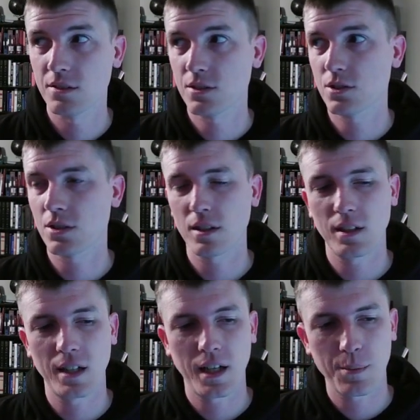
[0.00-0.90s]
Took a
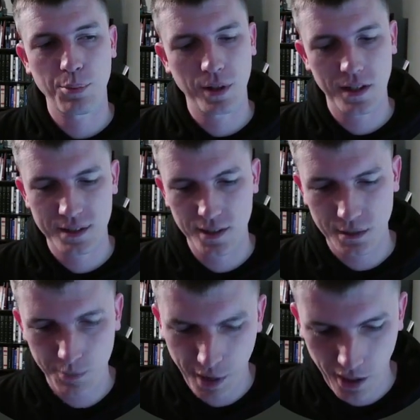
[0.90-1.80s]
lot of processing
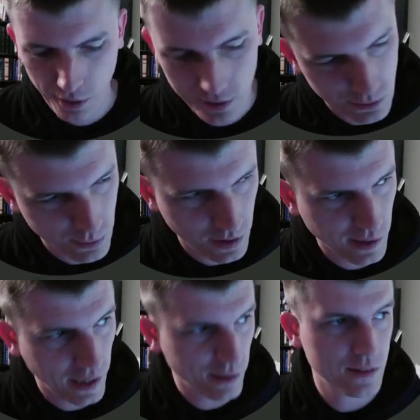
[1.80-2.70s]
power to run
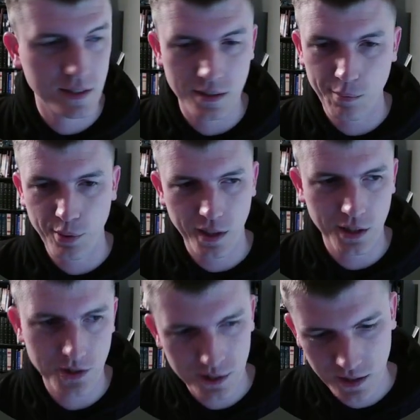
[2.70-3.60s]
that simple
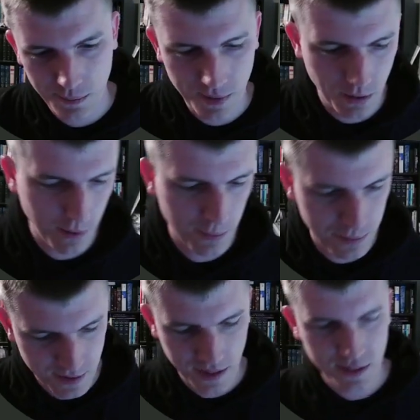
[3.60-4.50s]
HTML
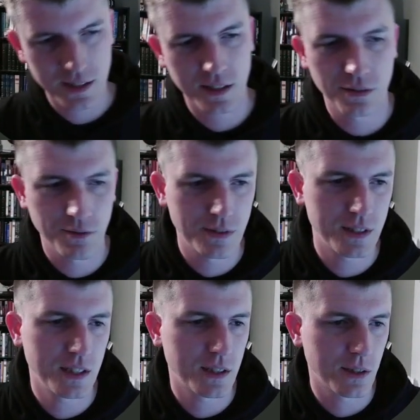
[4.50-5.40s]
website to
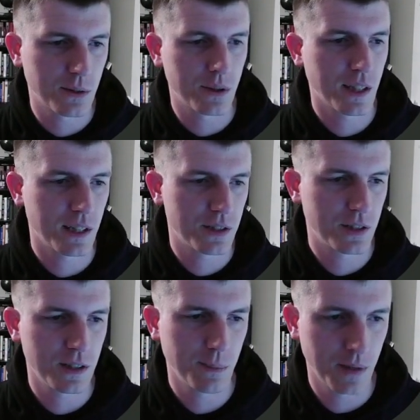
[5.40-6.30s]
decode
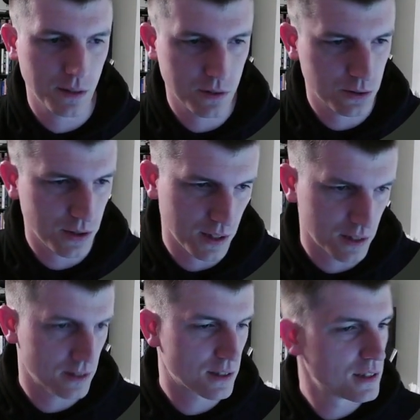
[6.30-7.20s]
HTML strings.